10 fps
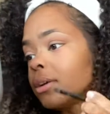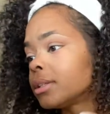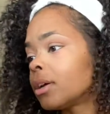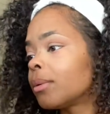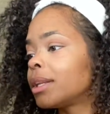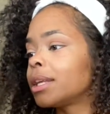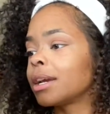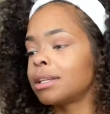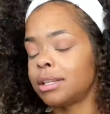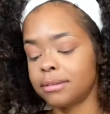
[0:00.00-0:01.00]
So one thing
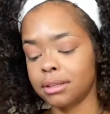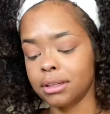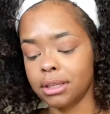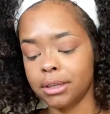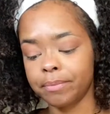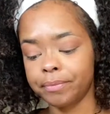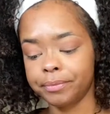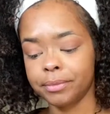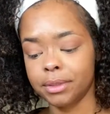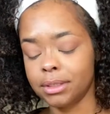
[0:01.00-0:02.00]
I definitely
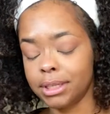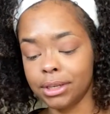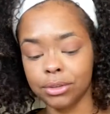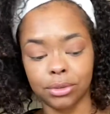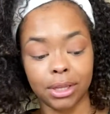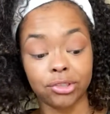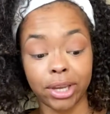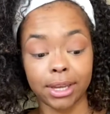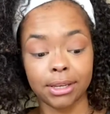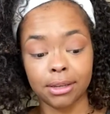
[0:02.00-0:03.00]
didn't do that
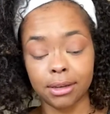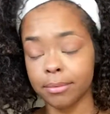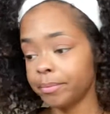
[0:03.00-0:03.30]
Jackie did.